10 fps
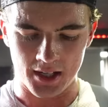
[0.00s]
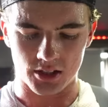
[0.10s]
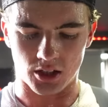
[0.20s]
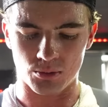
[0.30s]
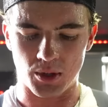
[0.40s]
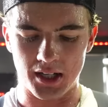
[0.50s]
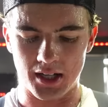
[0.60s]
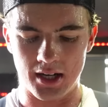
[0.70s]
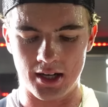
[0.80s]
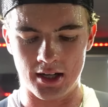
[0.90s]
Done
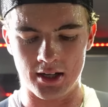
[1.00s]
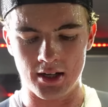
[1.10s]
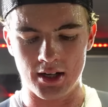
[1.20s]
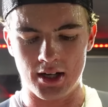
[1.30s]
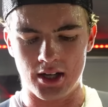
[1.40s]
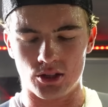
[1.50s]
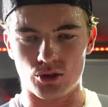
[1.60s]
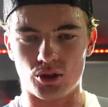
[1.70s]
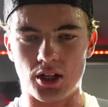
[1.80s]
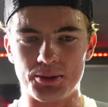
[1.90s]
with
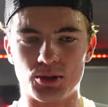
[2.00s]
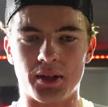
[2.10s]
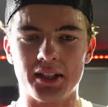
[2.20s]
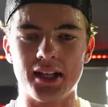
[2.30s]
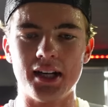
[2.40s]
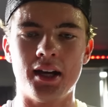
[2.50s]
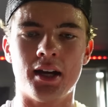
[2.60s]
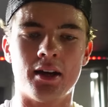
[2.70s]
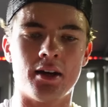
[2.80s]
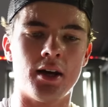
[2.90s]
2 times 20
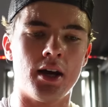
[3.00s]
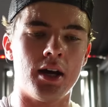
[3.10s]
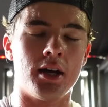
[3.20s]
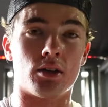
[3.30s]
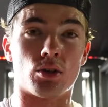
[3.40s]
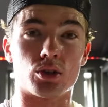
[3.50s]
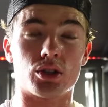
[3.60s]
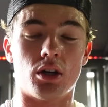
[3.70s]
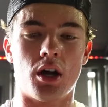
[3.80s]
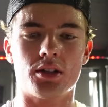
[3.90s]
and
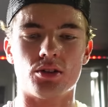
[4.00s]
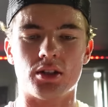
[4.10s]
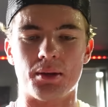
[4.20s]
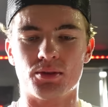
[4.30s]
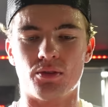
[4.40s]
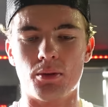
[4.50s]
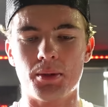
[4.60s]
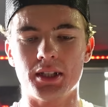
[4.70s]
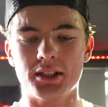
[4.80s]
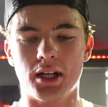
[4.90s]
also 2 times 4
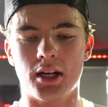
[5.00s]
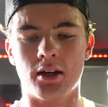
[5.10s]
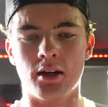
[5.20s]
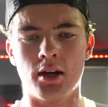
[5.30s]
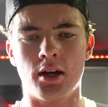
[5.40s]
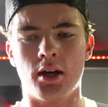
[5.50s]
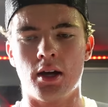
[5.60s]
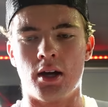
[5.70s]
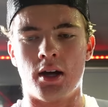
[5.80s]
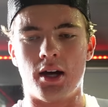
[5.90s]
minutes.
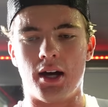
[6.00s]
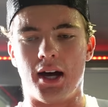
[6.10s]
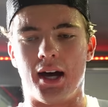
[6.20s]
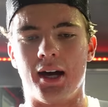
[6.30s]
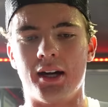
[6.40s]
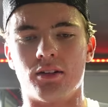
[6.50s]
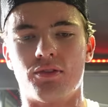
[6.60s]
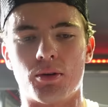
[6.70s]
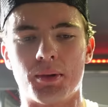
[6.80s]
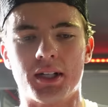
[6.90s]
In the
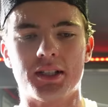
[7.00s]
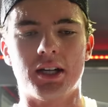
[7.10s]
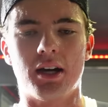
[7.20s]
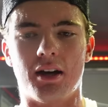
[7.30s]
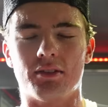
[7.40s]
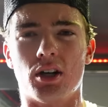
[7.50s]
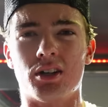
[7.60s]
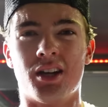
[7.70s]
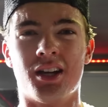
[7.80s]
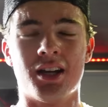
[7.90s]
4 minutes I've
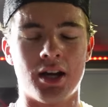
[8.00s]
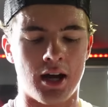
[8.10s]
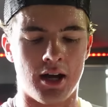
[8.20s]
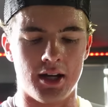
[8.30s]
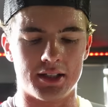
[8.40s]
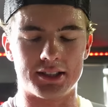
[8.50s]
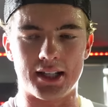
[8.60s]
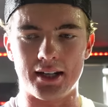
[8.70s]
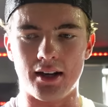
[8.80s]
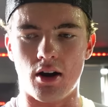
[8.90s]
done
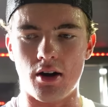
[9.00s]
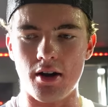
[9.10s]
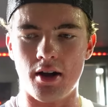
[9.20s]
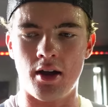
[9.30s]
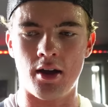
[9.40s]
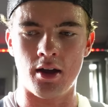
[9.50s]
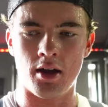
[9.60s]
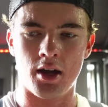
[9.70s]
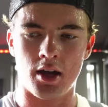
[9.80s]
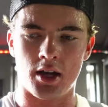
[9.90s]
steady hard. So
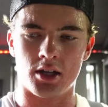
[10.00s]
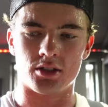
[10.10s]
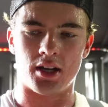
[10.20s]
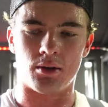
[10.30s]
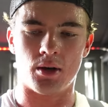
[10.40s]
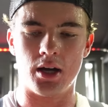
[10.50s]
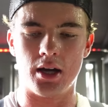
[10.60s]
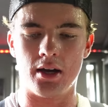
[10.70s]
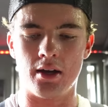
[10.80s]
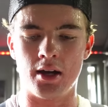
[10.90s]
now I'm
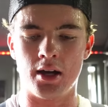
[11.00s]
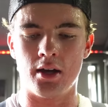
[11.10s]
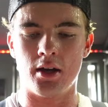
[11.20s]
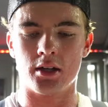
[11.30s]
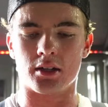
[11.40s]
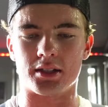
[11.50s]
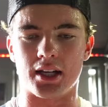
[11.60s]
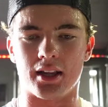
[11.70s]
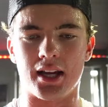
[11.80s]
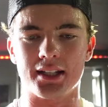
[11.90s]
gonna
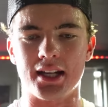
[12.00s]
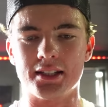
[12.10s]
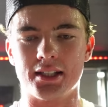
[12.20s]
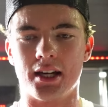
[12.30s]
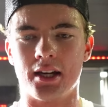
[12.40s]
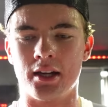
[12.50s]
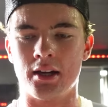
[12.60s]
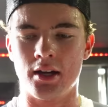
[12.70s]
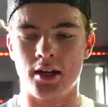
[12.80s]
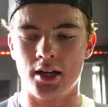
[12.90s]
take a lactate
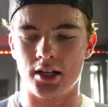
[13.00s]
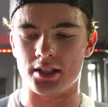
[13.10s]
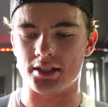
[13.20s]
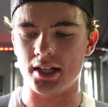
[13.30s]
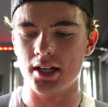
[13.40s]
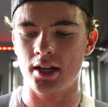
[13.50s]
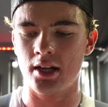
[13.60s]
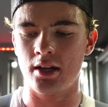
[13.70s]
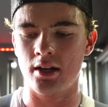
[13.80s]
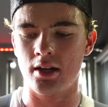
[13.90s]
and see
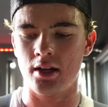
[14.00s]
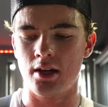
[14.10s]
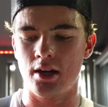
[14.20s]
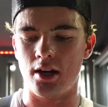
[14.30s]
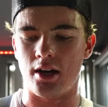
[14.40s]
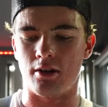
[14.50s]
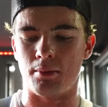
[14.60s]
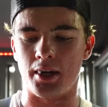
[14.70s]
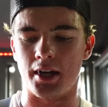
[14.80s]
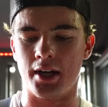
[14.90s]
how
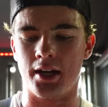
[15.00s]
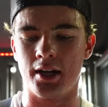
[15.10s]
my